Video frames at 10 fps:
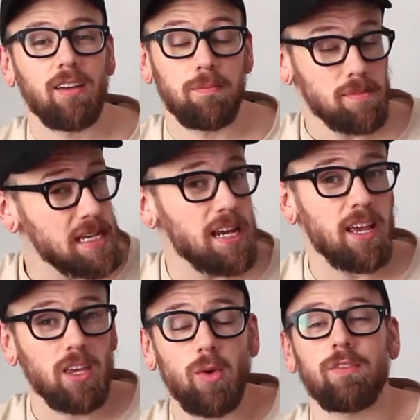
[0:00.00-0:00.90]
meaning
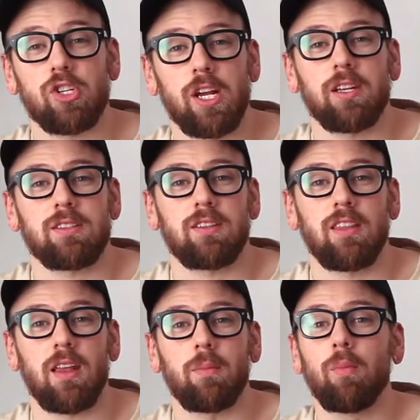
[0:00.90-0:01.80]
you have a chance to
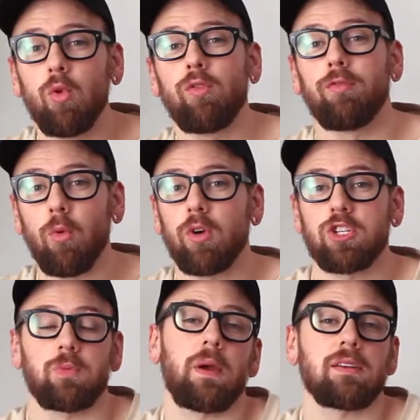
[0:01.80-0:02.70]
then move more
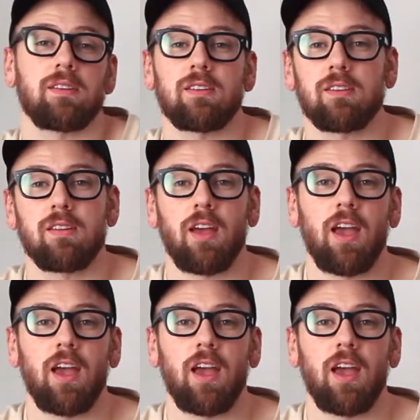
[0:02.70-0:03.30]
spaces